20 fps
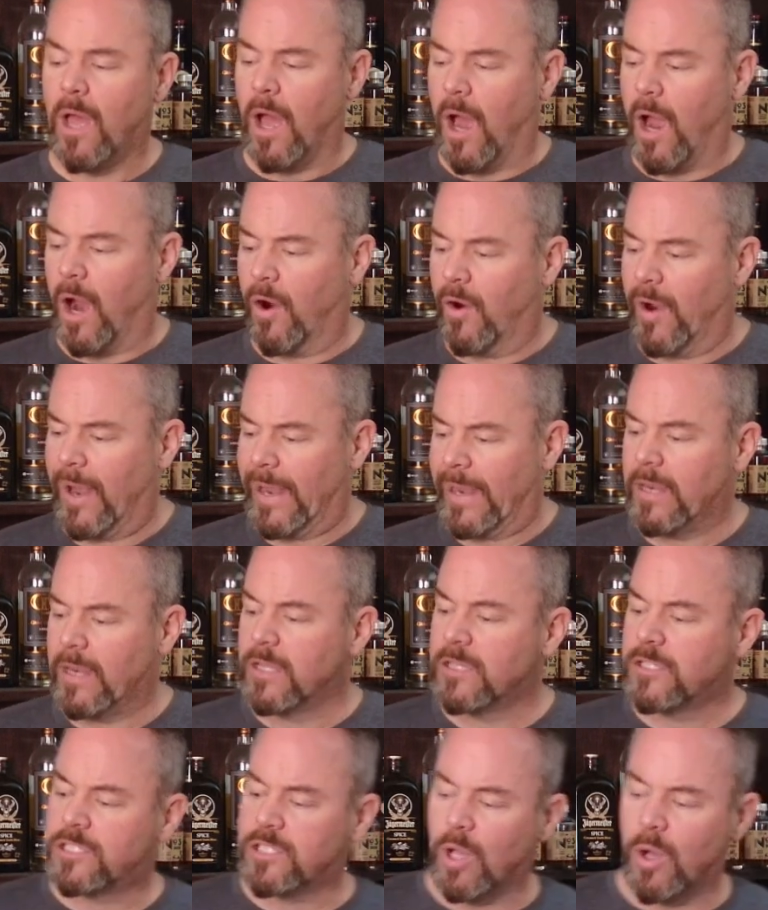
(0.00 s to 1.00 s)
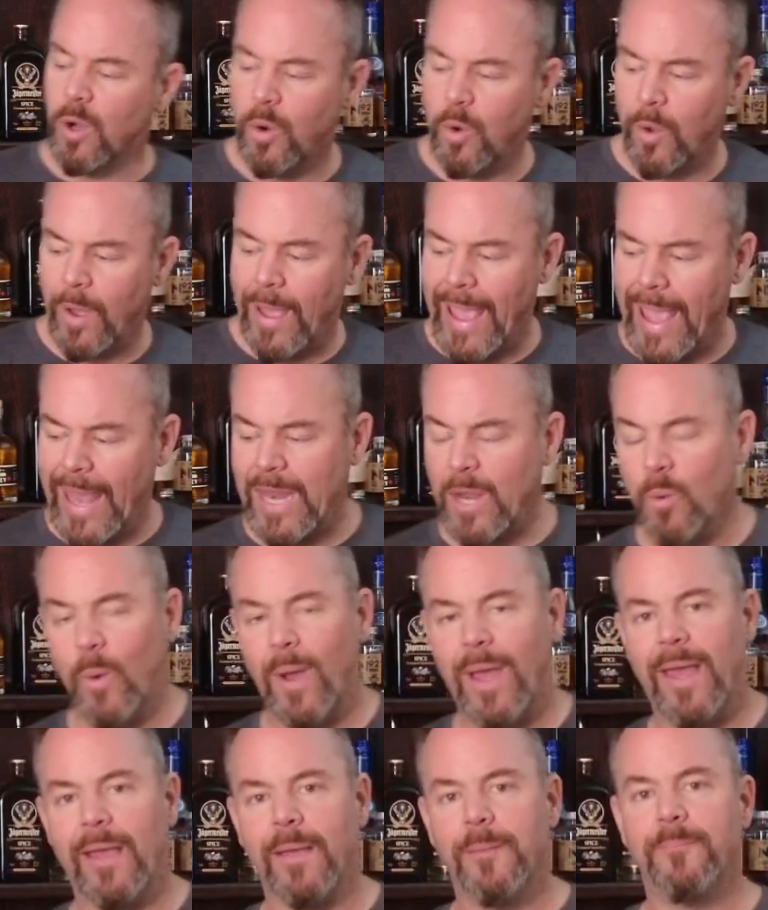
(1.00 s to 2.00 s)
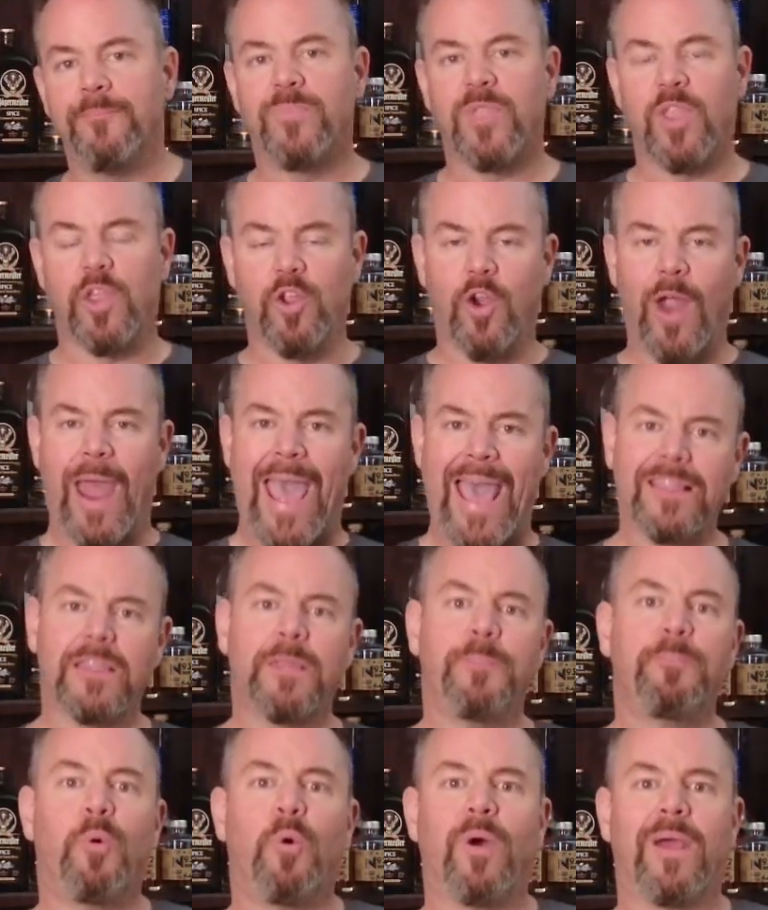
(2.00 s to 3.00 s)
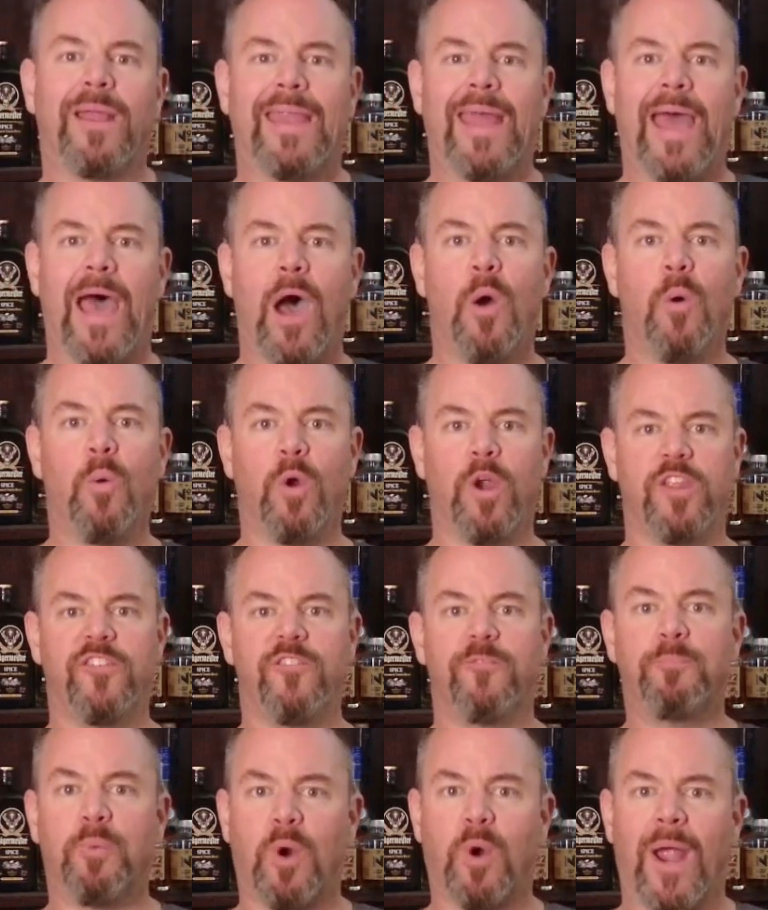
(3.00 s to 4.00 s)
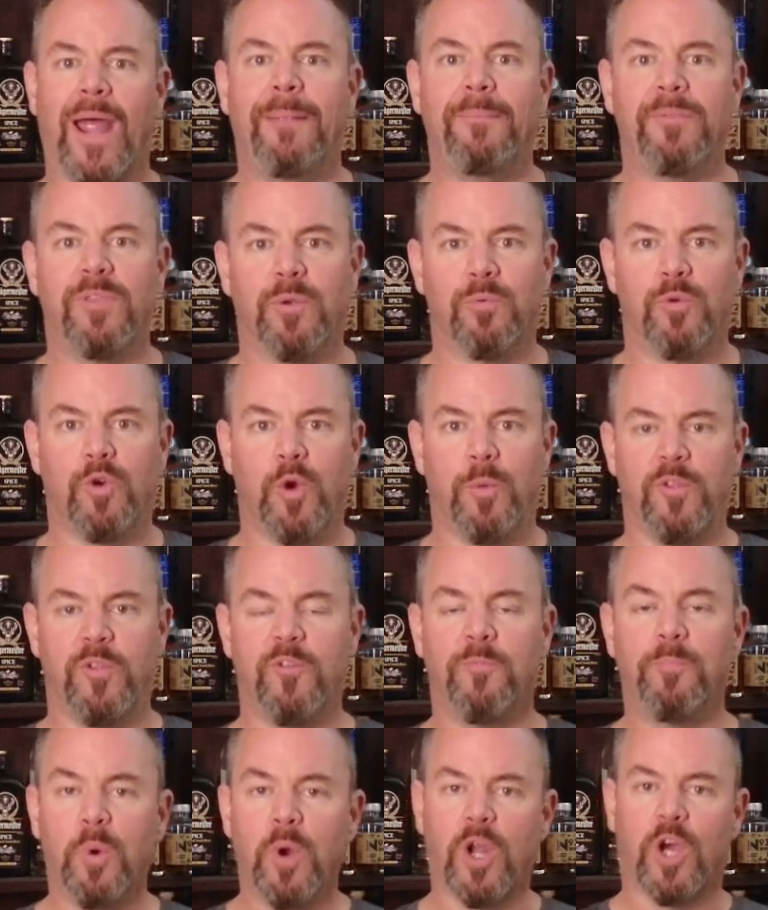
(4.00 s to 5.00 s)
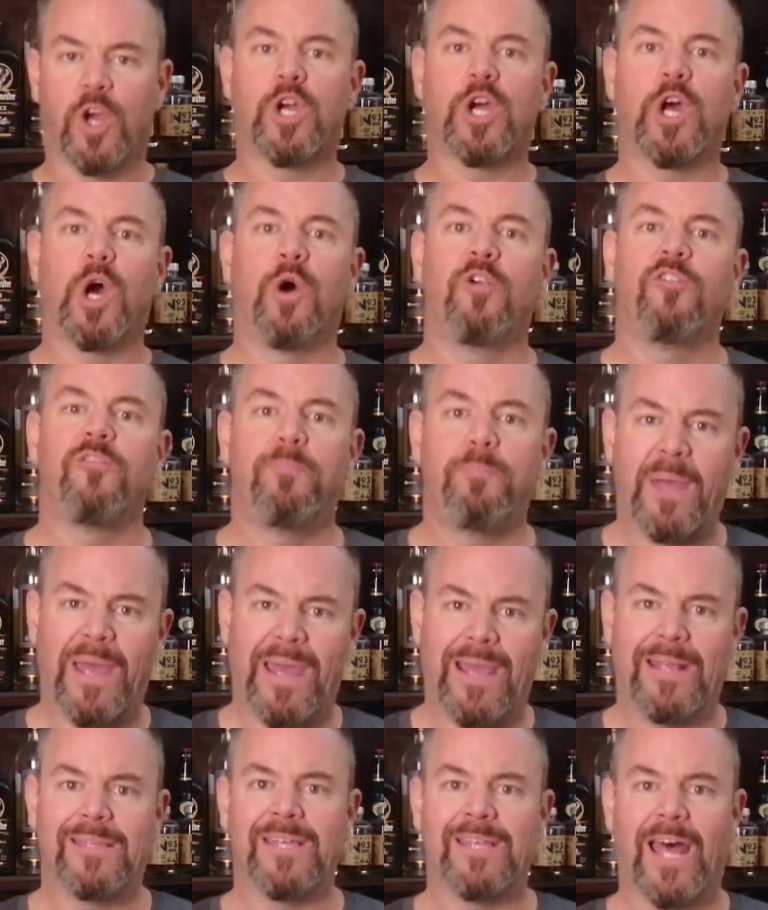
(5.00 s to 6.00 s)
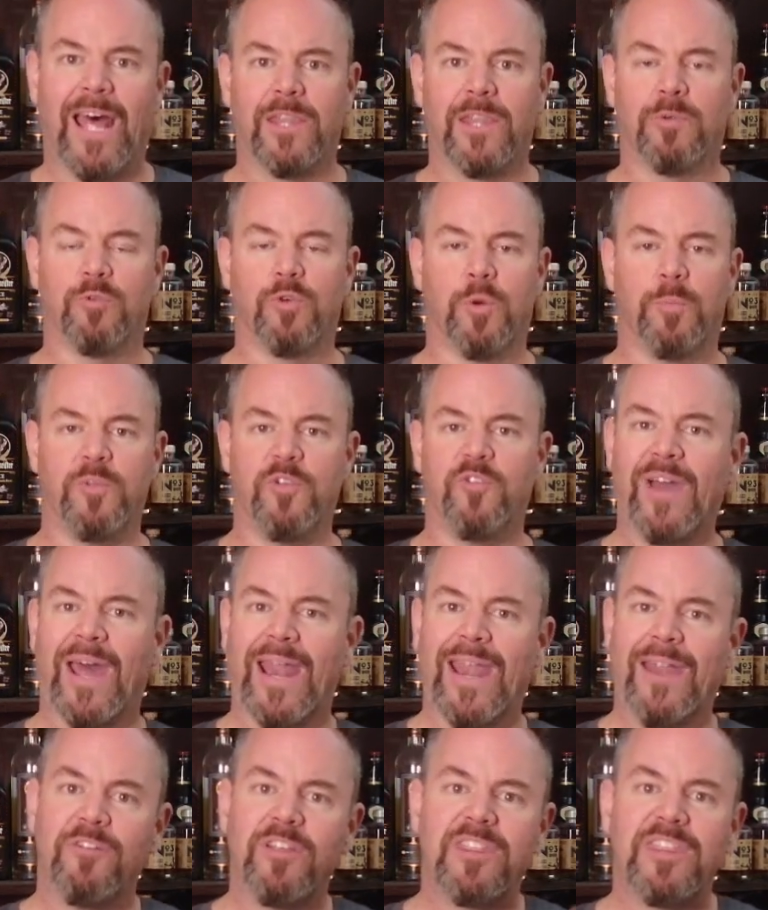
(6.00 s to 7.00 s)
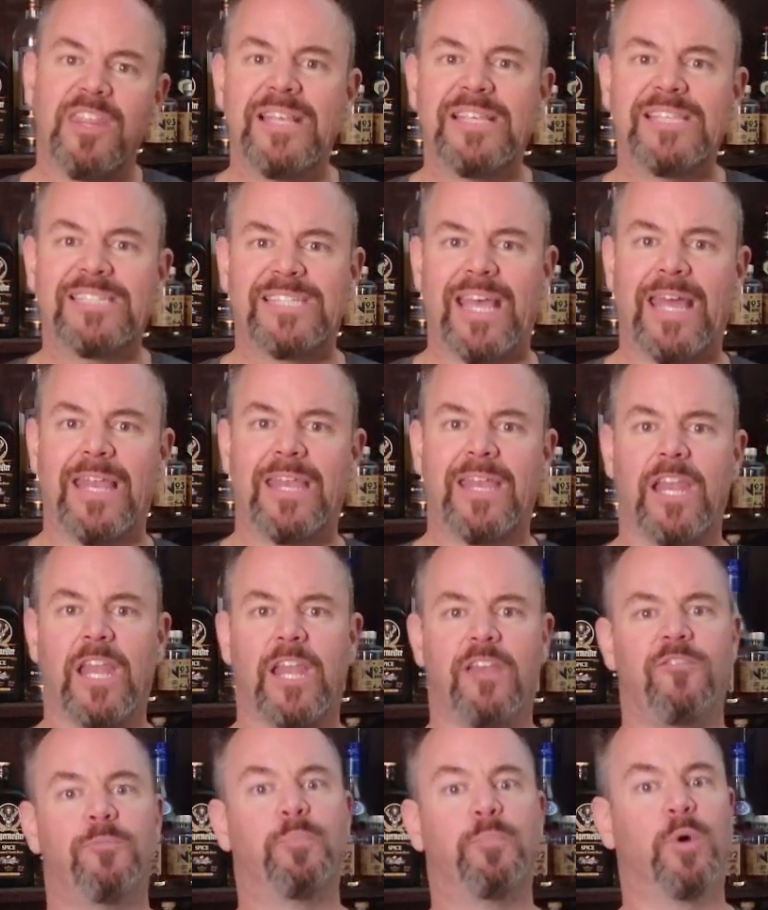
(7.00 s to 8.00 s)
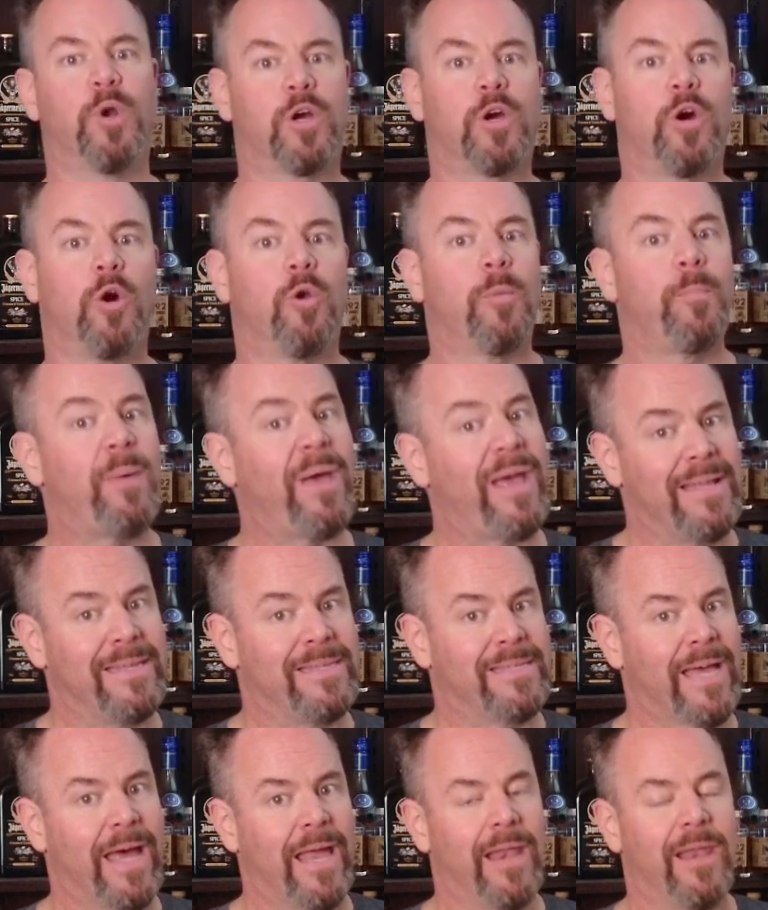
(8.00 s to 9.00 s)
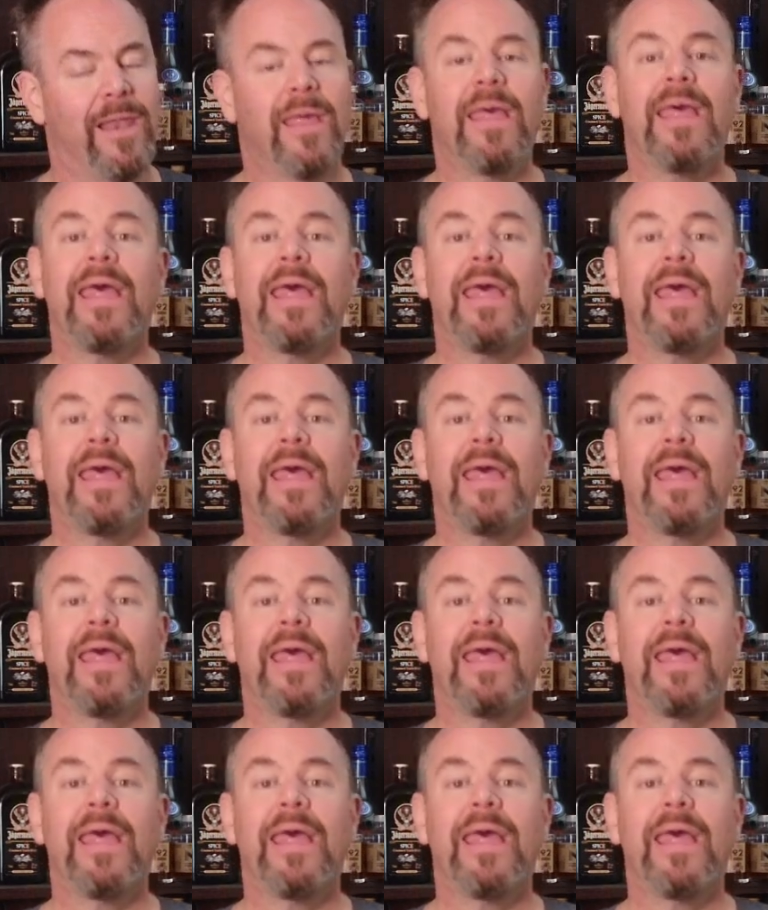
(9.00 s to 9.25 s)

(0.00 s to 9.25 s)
All right. So anyway, you're at the point now where you've primed the room. You've put a coat of paint on the room. You've got everything sanded and you put a coat of paint on.